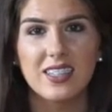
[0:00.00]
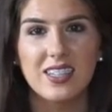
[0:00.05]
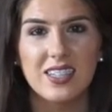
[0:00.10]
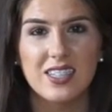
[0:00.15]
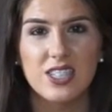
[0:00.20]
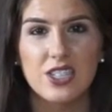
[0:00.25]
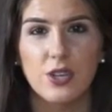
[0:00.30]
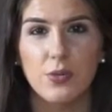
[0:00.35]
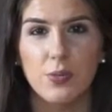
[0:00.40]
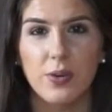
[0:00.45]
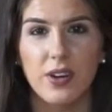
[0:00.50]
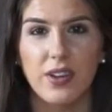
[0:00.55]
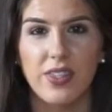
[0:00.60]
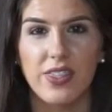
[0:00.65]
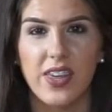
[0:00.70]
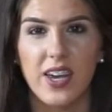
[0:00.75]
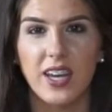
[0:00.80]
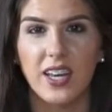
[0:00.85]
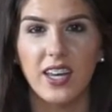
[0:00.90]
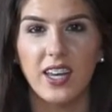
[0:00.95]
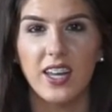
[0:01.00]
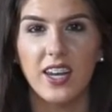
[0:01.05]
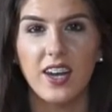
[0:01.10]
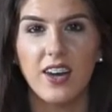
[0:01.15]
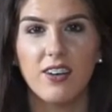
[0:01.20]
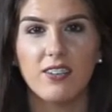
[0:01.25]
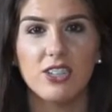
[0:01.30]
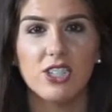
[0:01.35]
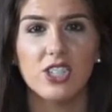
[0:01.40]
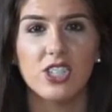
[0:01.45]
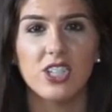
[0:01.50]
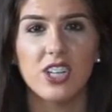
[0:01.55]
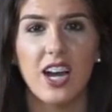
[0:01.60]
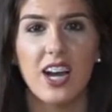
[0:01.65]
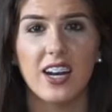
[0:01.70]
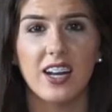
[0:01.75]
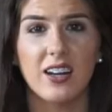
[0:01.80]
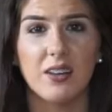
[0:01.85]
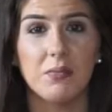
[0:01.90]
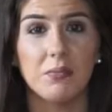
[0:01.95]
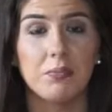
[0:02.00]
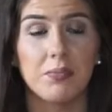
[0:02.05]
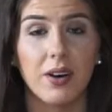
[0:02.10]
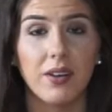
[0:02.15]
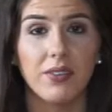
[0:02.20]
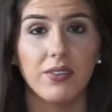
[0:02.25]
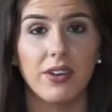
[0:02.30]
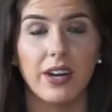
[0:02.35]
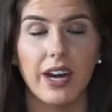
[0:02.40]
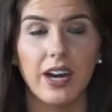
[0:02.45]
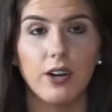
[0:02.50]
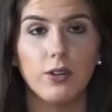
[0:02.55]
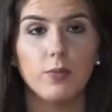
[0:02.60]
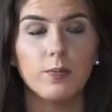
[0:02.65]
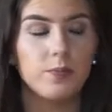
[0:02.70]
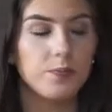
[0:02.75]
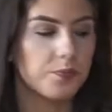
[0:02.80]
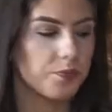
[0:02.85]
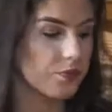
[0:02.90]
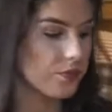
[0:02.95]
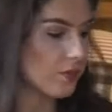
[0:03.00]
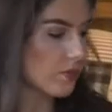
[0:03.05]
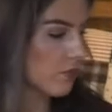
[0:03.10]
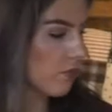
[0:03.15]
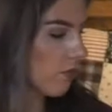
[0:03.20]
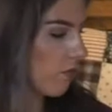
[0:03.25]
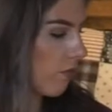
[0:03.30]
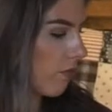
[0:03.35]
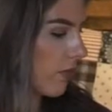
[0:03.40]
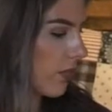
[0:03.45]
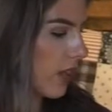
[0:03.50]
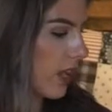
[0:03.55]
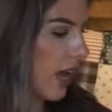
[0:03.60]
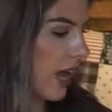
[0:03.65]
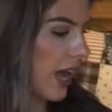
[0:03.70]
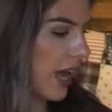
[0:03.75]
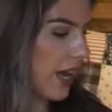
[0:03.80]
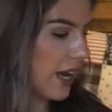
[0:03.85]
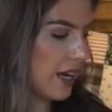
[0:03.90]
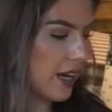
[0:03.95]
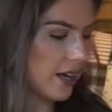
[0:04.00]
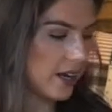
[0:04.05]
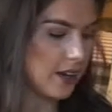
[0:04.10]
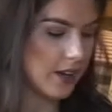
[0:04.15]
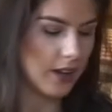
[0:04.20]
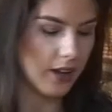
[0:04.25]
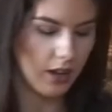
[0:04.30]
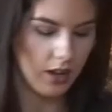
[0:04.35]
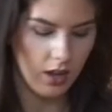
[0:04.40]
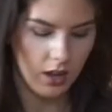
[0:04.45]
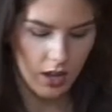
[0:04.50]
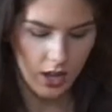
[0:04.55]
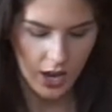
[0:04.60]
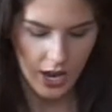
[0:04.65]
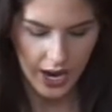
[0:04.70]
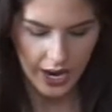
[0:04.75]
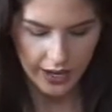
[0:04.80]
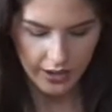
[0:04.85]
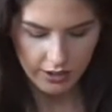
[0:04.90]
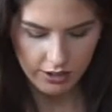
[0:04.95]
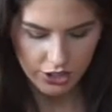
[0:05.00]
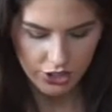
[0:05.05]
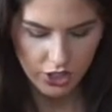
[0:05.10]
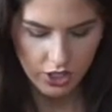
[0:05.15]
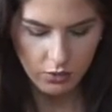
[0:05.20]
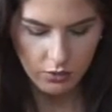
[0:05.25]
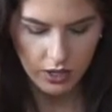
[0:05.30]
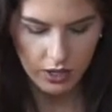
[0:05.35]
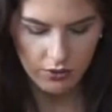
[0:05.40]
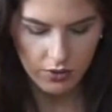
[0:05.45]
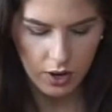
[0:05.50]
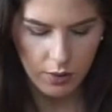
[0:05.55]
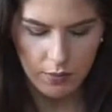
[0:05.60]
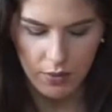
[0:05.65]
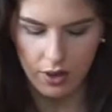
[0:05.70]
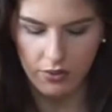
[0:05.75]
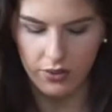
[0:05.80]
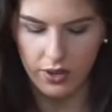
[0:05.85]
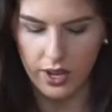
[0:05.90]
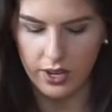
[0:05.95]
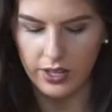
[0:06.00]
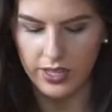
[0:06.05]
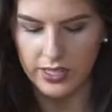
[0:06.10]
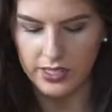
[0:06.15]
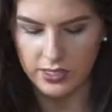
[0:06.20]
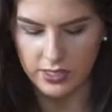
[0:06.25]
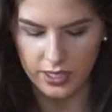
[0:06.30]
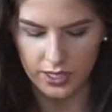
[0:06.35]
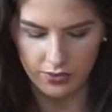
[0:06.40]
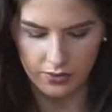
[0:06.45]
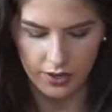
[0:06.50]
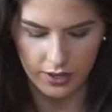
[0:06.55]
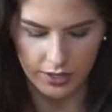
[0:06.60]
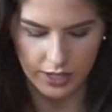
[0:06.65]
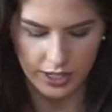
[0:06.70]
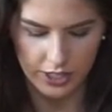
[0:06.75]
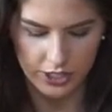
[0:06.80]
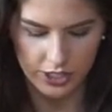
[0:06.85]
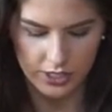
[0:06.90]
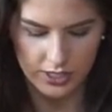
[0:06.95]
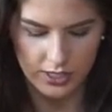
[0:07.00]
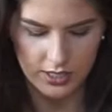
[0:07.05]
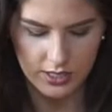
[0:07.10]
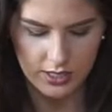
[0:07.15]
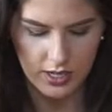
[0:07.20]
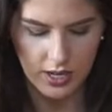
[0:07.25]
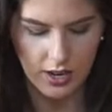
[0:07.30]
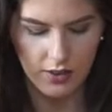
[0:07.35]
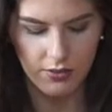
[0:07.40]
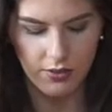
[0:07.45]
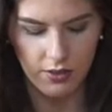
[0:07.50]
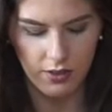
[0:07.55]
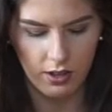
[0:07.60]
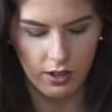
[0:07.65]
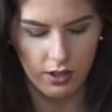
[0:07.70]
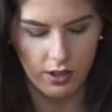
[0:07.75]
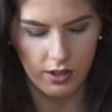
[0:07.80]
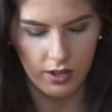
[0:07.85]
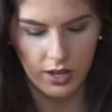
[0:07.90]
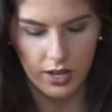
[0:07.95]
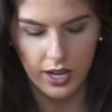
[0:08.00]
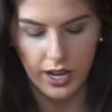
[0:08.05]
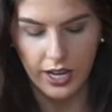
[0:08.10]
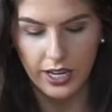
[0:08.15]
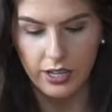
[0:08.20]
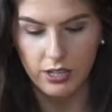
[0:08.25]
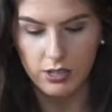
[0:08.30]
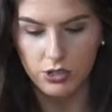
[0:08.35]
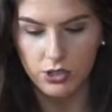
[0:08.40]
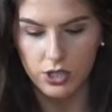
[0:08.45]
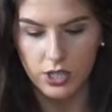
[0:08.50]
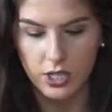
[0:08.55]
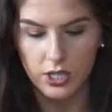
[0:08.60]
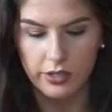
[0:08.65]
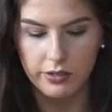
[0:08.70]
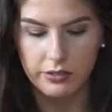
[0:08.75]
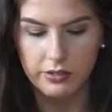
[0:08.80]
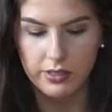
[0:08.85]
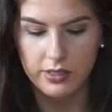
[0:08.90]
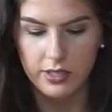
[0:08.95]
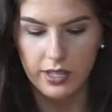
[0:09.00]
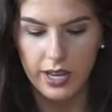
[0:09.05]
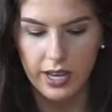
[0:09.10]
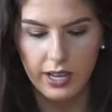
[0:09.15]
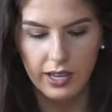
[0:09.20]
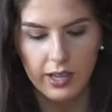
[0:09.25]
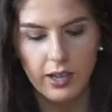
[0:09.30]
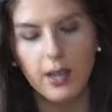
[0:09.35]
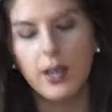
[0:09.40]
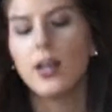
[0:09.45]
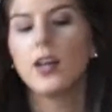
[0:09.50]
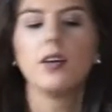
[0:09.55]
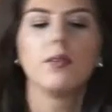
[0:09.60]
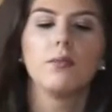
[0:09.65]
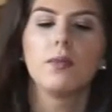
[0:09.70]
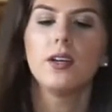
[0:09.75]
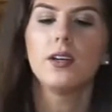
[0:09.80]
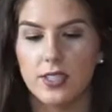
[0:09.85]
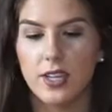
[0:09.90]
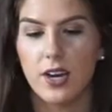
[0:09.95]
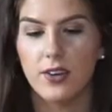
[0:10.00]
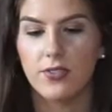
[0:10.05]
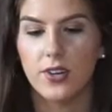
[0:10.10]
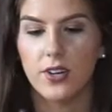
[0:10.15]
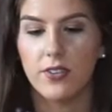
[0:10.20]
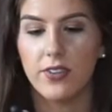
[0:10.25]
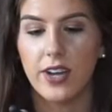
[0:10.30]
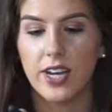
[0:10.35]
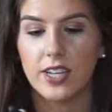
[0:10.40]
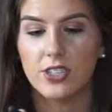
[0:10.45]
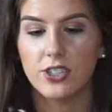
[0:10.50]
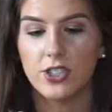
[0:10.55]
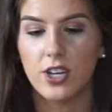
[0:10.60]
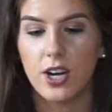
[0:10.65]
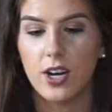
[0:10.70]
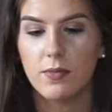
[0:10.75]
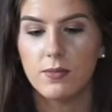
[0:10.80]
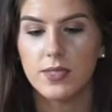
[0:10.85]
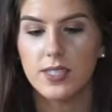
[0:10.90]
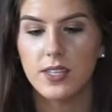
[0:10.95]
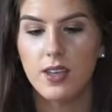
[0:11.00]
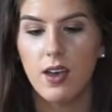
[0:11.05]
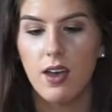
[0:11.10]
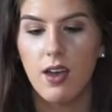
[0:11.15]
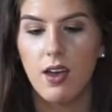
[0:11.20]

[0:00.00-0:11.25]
super thick, you know, just to kind of buff it out. And I usually, whenever I'm buffing out like stick foundations and stuff, I usually use like Cover FX drops.